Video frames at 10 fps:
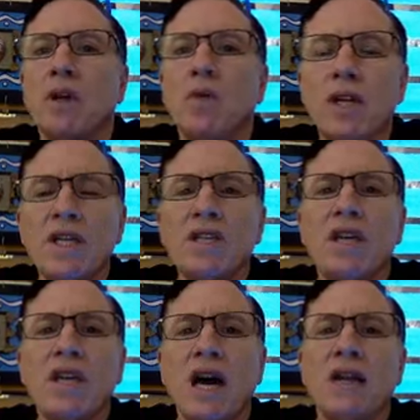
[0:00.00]
What does
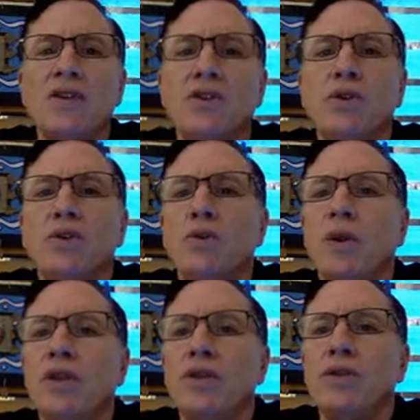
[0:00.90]
God do
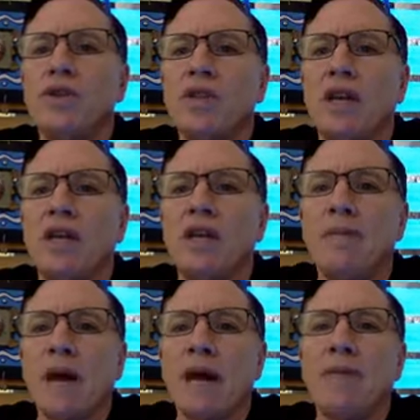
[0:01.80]
when you study the
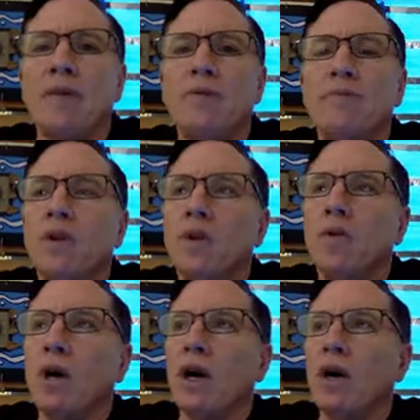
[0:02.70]
Bible?
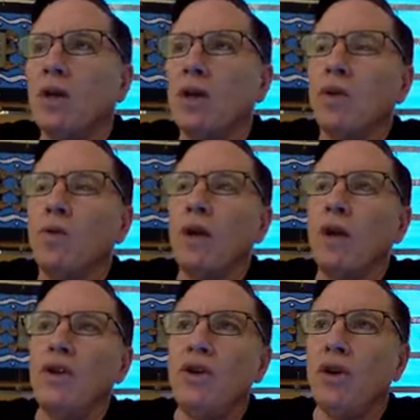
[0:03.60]
Well,
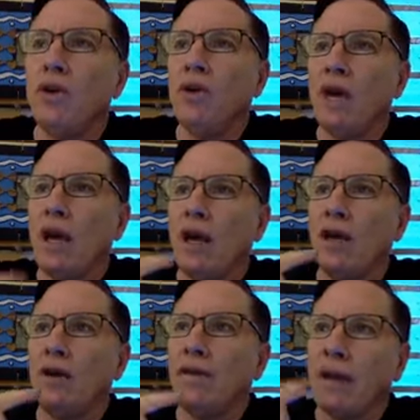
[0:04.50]
when you
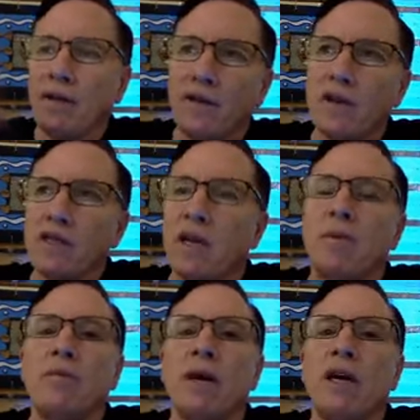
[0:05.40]
and, like, for
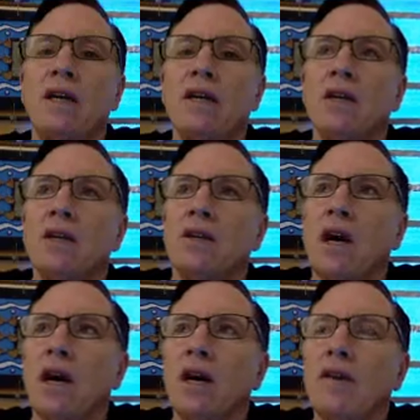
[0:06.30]
example, my
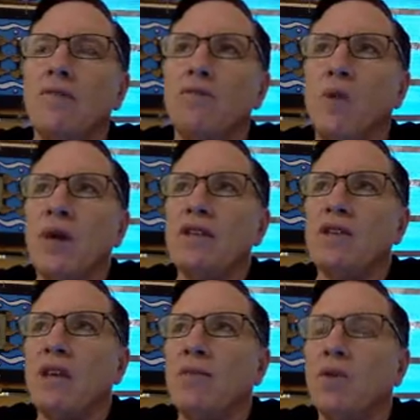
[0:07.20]

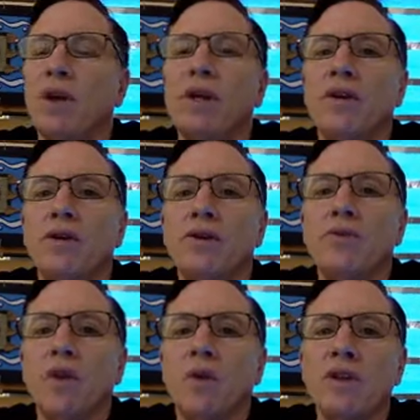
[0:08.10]
Wednesday morning group,
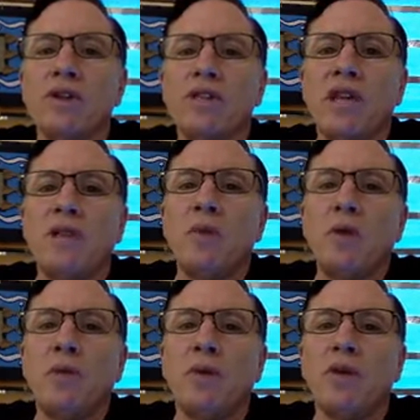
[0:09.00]
when there's 10
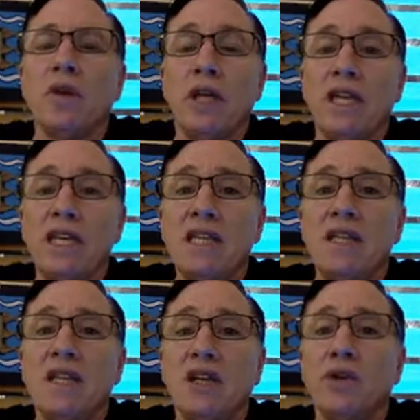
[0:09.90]
people in
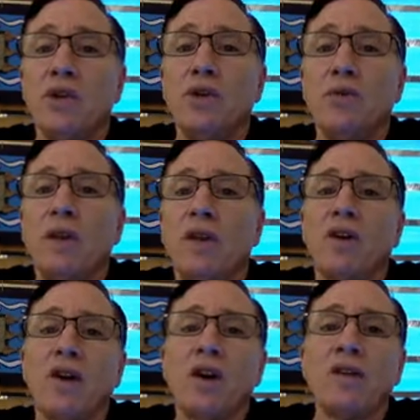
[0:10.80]
the group and
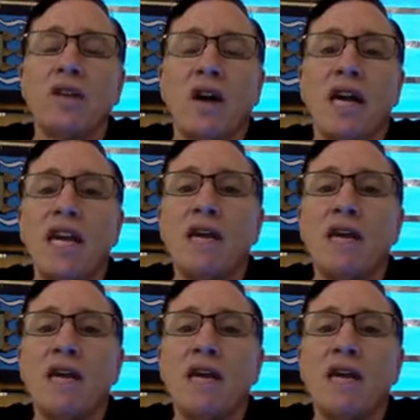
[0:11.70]
they're all talking